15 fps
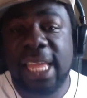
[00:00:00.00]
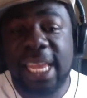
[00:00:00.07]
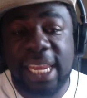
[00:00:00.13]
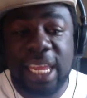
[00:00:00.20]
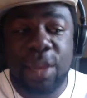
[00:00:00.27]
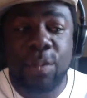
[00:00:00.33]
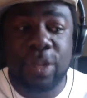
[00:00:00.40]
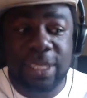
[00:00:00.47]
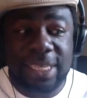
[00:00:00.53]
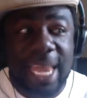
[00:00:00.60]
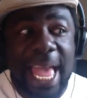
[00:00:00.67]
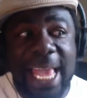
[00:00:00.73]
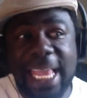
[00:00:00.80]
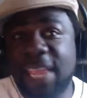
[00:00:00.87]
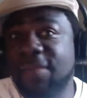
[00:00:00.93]
and he was
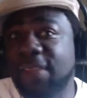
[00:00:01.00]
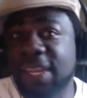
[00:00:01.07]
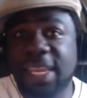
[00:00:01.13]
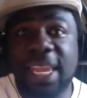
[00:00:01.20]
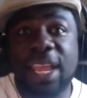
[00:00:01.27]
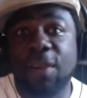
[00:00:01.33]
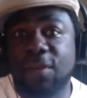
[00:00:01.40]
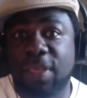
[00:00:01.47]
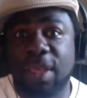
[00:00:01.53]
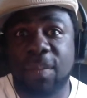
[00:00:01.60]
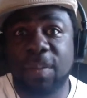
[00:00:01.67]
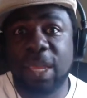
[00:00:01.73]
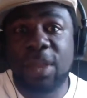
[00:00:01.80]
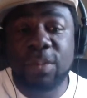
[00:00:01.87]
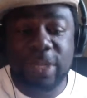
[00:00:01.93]
not even near them.
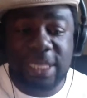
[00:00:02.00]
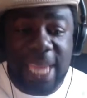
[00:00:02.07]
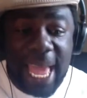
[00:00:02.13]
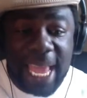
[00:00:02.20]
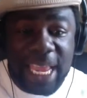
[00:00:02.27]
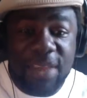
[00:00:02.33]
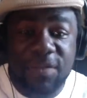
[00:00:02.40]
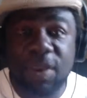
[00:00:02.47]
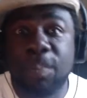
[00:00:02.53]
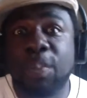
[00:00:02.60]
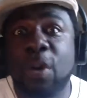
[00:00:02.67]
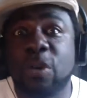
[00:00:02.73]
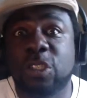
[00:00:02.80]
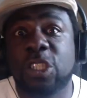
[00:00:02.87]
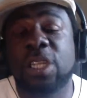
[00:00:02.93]
He was not even
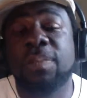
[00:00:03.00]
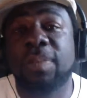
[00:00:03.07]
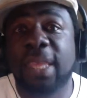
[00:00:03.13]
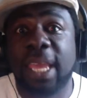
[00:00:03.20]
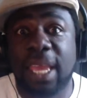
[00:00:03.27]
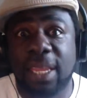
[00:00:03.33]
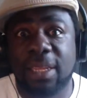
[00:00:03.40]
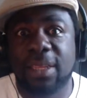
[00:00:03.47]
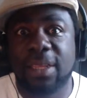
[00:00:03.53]
approaching them then.